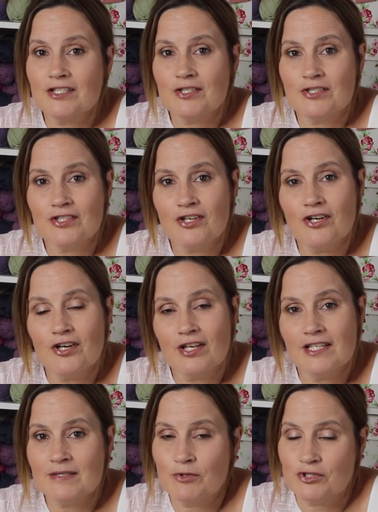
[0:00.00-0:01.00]
shawl
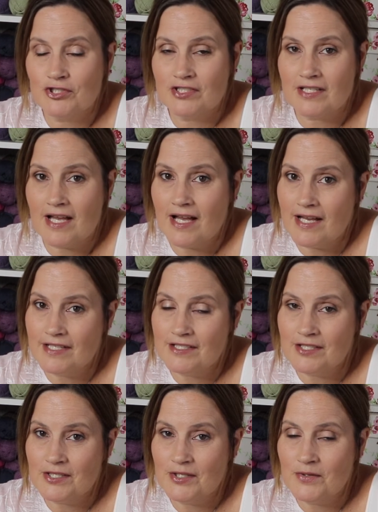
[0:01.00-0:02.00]
as much as I
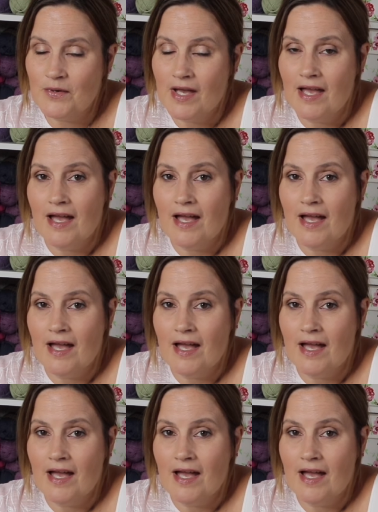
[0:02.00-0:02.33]
do,